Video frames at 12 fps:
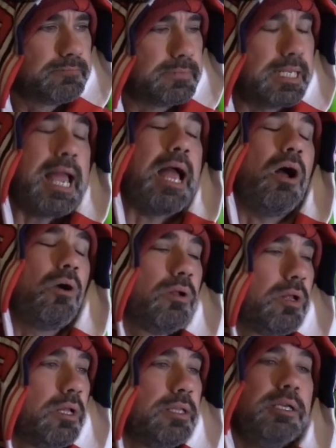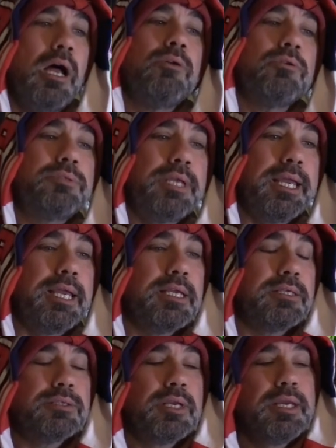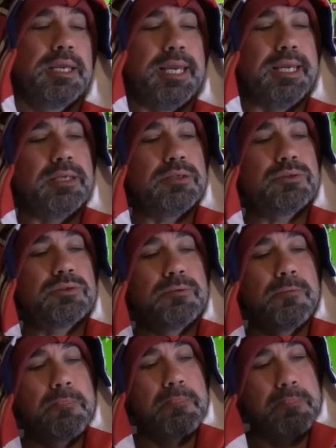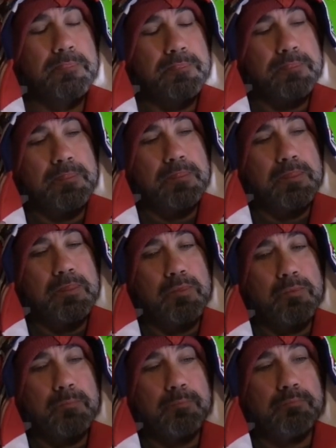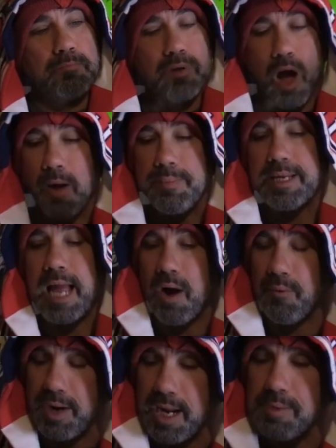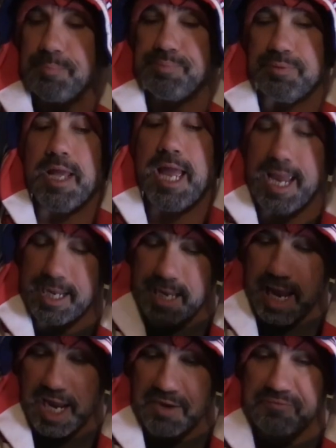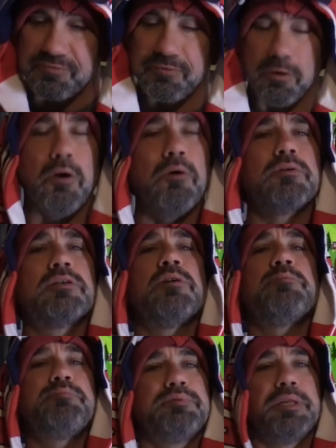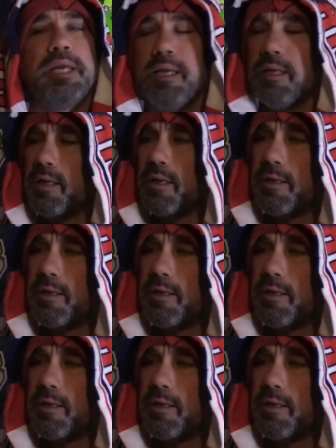Now, the other thing is coming out and playing a full, complete,